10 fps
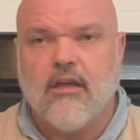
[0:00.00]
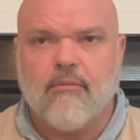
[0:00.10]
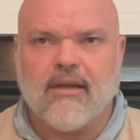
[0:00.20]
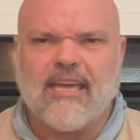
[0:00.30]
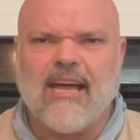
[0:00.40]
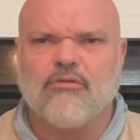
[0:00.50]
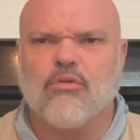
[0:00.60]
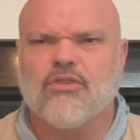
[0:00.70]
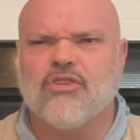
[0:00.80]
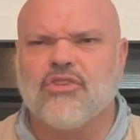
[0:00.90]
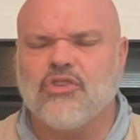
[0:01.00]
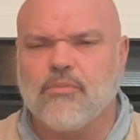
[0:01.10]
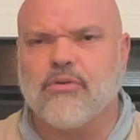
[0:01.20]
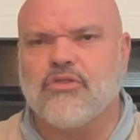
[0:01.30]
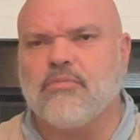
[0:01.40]
My calves were
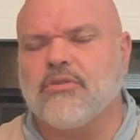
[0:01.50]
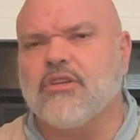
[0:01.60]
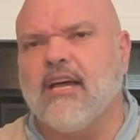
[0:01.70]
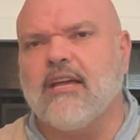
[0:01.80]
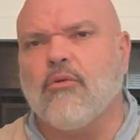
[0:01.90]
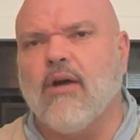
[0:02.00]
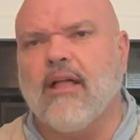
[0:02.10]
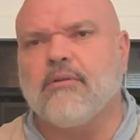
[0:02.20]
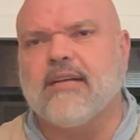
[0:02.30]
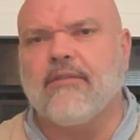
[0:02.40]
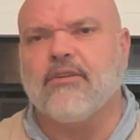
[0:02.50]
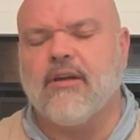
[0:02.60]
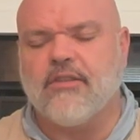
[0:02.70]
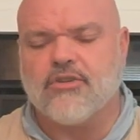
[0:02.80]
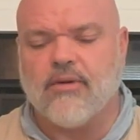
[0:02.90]
super, super tight while I was out there
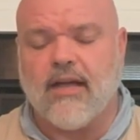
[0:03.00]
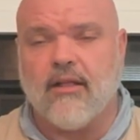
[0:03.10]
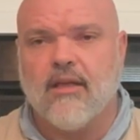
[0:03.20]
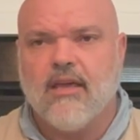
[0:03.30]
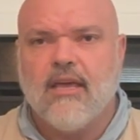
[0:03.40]
on the trail.